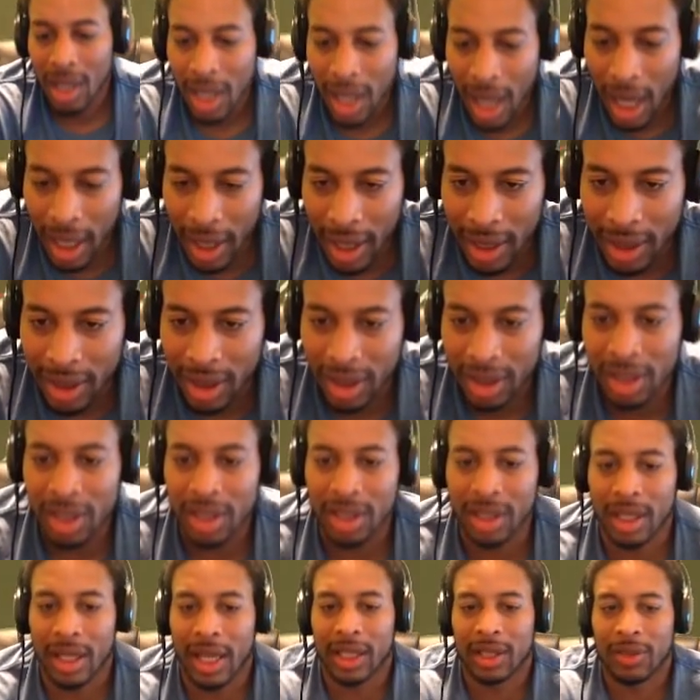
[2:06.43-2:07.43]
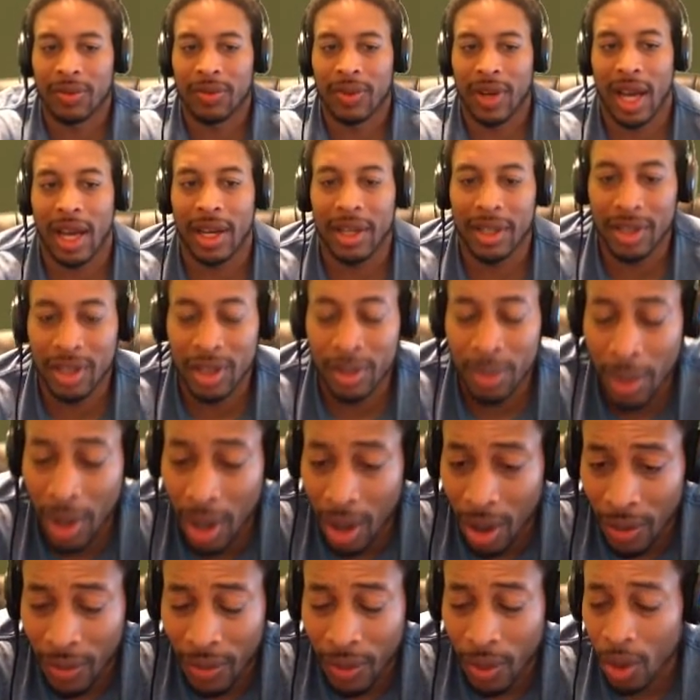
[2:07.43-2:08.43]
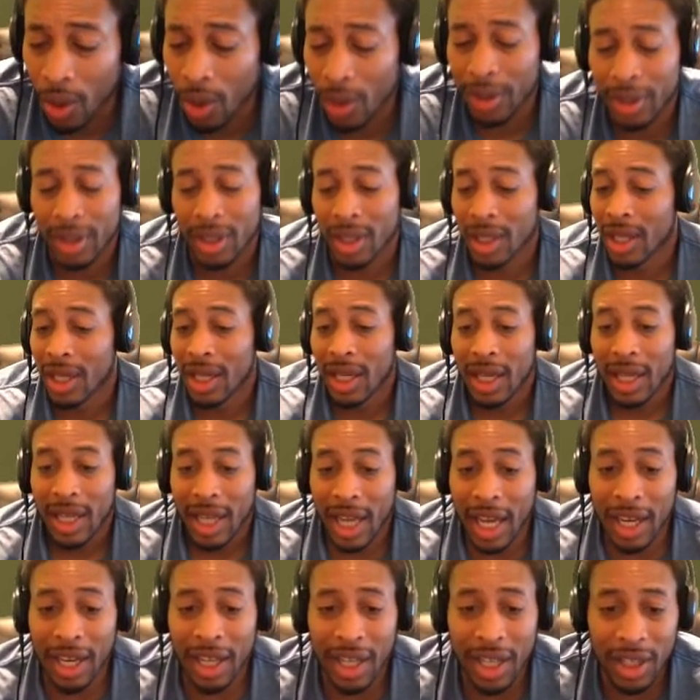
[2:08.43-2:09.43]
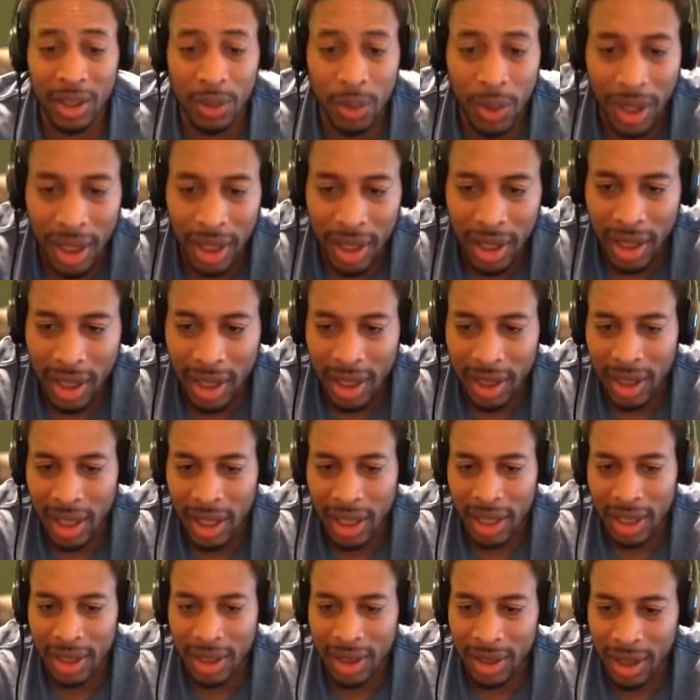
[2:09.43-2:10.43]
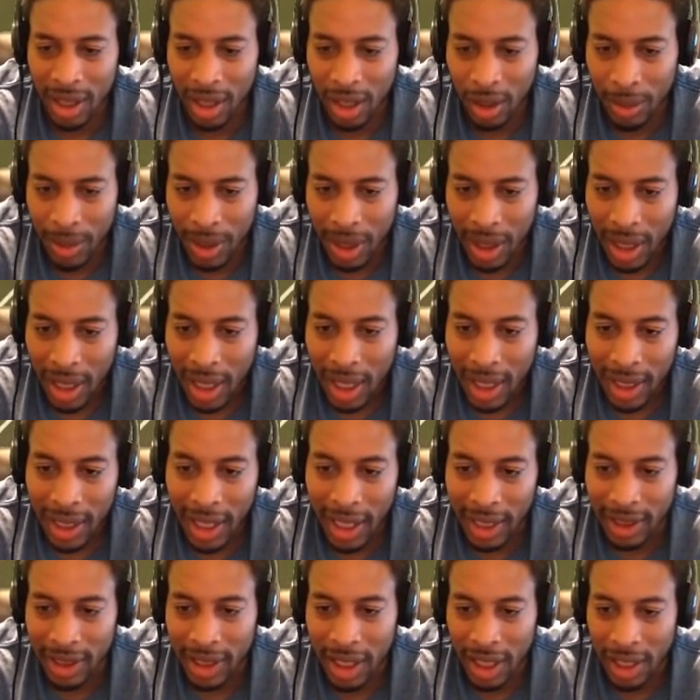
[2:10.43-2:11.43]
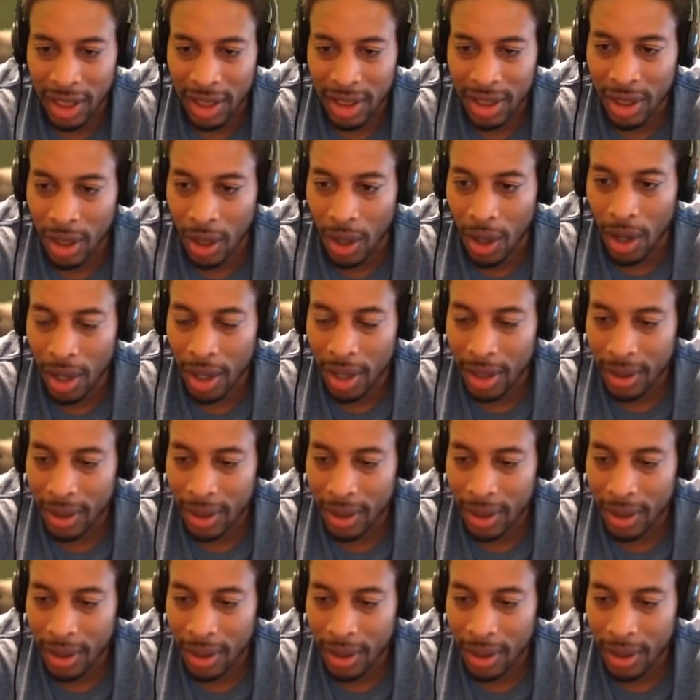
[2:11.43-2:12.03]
I guess since he's classified as a small forward, it is what it is, ladies and gentlemen. Let's get it started.